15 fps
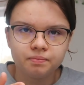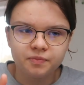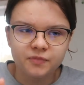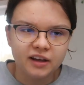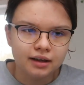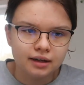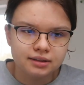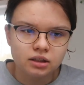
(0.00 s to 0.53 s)

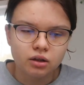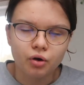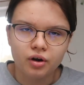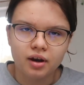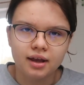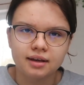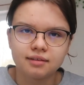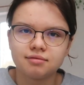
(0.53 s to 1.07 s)
take it as
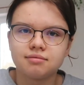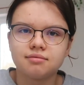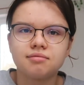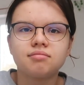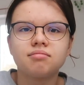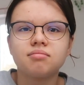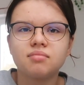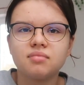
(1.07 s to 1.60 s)
learning,
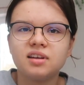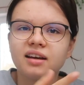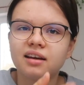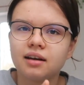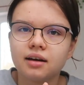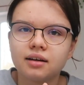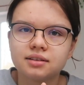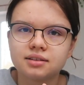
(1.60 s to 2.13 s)
take
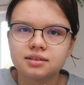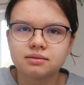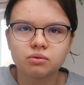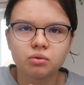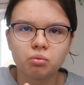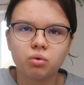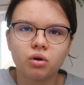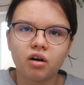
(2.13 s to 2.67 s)
it as
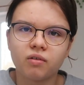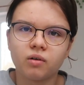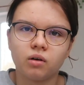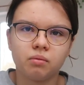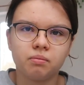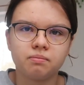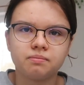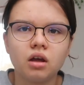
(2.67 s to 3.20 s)

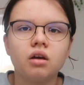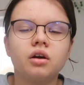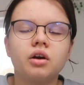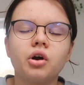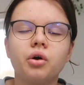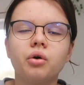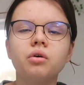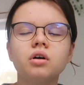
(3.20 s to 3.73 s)
whatever, here you
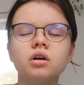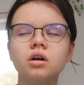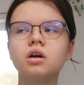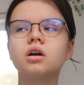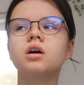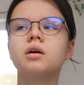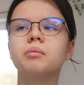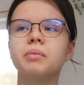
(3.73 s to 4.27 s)
go.
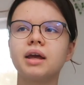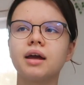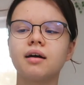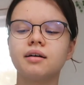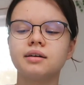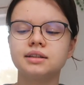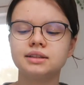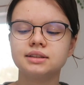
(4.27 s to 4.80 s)

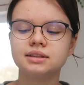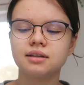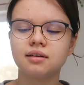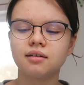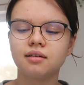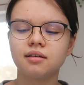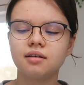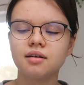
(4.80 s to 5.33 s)
Because
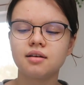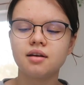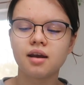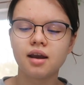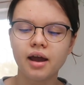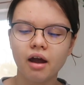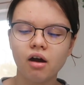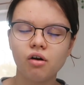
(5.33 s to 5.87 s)

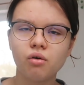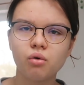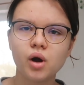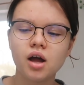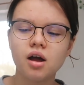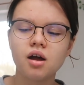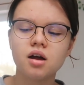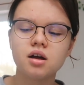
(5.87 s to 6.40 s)

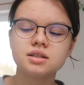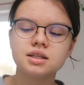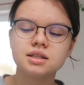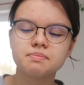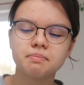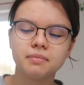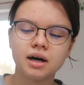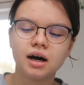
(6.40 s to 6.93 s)
now
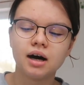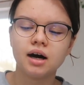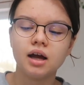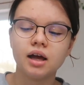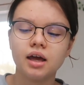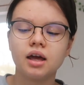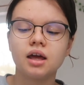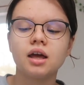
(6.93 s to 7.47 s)

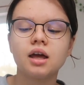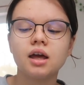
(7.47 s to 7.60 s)
my